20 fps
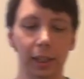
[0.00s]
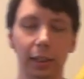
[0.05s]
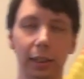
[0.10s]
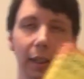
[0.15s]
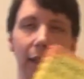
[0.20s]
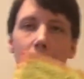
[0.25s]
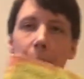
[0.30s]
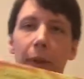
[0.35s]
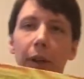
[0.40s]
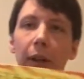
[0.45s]
a
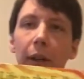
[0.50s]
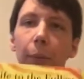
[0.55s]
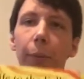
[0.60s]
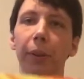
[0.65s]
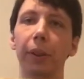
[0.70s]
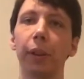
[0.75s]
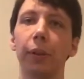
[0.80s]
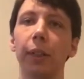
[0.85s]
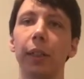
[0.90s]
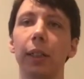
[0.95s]
slam dunk,
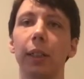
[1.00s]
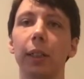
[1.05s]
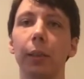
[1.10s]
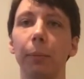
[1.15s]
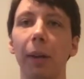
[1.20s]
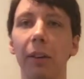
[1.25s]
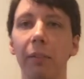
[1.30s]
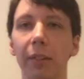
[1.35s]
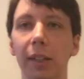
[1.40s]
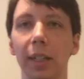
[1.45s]
but there is
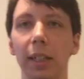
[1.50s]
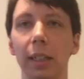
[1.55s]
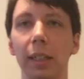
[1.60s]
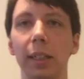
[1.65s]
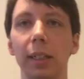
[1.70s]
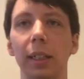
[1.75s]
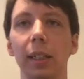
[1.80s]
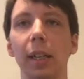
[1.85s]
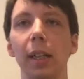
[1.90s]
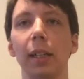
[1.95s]
some
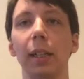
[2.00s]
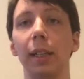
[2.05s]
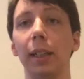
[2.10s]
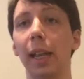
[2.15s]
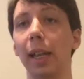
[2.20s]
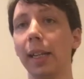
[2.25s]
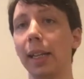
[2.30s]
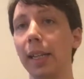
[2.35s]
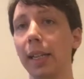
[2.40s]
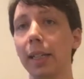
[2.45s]
evidence
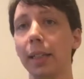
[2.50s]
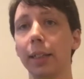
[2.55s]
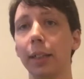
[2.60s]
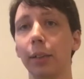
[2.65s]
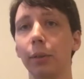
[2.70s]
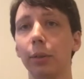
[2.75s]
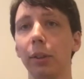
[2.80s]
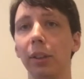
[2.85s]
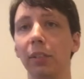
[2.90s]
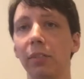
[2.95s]
that
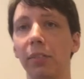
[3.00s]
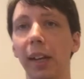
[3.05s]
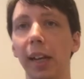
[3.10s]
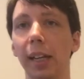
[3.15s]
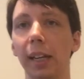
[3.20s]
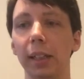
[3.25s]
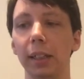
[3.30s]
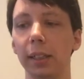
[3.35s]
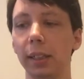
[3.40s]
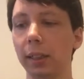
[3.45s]
eccentric
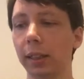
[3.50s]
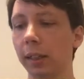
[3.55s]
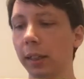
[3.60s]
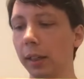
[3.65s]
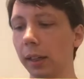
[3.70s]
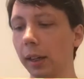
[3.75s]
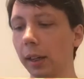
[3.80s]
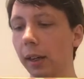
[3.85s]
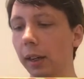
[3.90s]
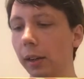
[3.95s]
phase
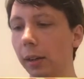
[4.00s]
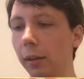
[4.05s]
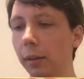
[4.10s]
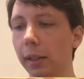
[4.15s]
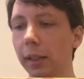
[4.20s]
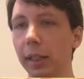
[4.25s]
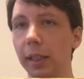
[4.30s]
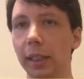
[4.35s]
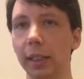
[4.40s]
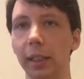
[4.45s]

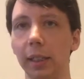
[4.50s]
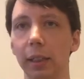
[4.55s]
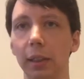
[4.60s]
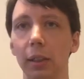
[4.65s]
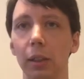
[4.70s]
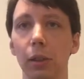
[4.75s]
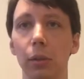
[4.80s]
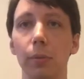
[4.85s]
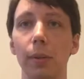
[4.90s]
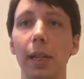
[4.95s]

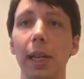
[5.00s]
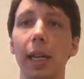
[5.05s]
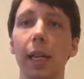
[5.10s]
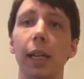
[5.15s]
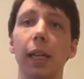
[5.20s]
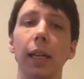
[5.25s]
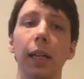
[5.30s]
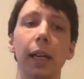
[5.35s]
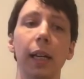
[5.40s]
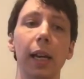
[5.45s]
is
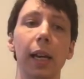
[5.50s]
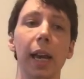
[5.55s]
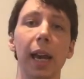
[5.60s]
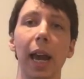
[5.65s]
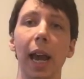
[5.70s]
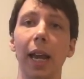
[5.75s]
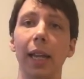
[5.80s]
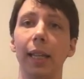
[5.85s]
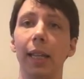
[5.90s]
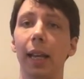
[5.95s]
unique
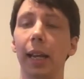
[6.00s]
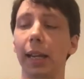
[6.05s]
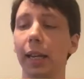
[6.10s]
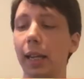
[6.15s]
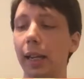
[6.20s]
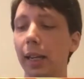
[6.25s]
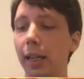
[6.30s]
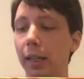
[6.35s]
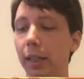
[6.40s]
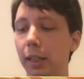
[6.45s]
and that
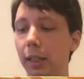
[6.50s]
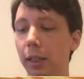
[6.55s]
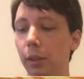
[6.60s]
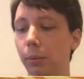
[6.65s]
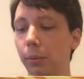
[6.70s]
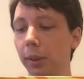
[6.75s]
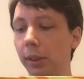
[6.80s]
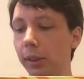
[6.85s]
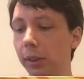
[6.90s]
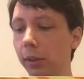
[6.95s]
it
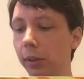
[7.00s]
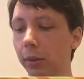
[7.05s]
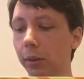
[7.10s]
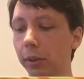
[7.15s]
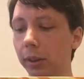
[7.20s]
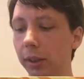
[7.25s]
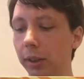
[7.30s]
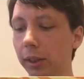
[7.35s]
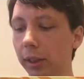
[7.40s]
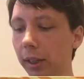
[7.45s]

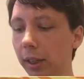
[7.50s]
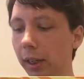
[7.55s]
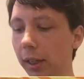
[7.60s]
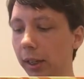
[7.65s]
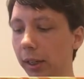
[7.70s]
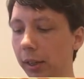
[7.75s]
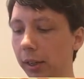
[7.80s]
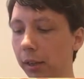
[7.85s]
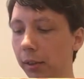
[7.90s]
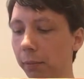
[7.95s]
results
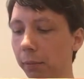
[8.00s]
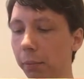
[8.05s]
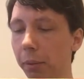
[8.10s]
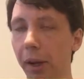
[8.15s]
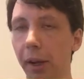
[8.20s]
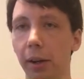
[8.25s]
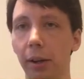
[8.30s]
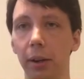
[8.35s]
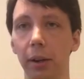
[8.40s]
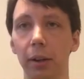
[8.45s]
in
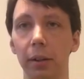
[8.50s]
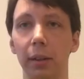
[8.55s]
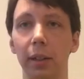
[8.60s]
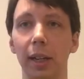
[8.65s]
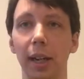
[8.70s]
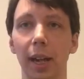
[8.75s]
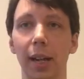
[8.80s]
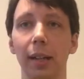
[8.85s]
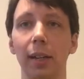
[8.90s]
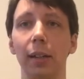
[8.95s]
better
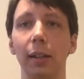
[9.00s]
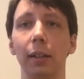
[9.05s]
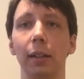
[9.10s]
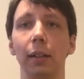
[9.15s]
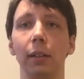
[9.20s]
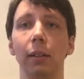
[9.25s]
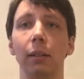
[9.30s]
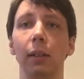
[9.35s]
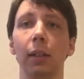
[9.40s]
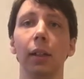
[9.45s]

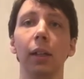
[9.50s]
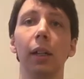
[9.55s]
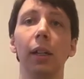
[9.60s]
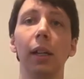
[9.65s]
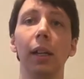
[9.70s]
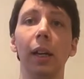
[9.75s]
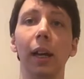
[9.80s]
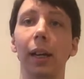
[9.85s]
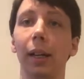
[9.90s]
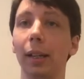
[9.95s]
tendon
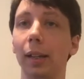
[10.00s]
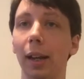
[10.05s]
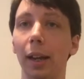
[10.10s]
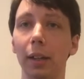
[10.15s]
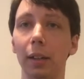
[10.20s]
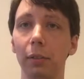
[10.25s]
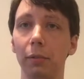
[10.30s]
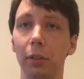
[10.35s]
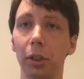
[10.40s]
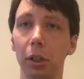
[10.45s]
and
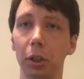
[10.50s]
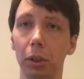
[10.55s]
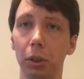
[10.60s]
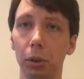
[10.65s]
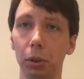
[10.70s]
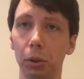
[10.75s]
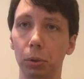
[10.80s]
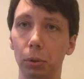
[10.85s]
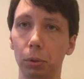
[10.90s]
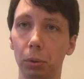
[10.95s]
connective
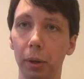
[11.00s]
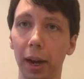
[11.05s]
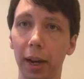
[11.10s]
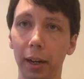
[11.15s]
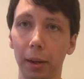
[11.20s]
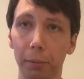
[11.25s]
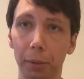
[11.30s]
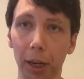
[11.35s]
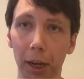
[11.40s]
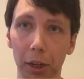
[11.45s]
tissue
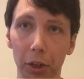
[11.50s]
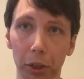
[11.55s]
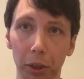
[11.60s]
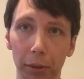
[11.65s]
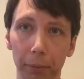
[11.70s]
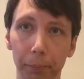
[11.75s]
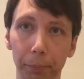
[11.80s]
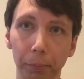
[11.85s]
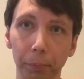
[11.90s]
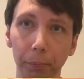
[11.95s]
adaptation.